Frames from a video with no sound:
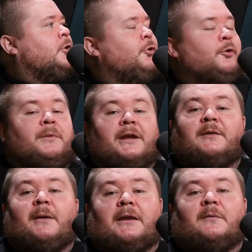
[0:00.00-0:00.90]
They're
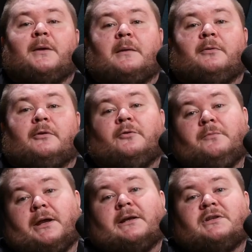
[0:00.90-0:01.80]
made by the people who
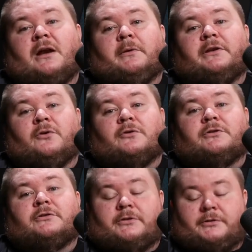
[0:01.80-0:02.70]
make Jammy Dodgers.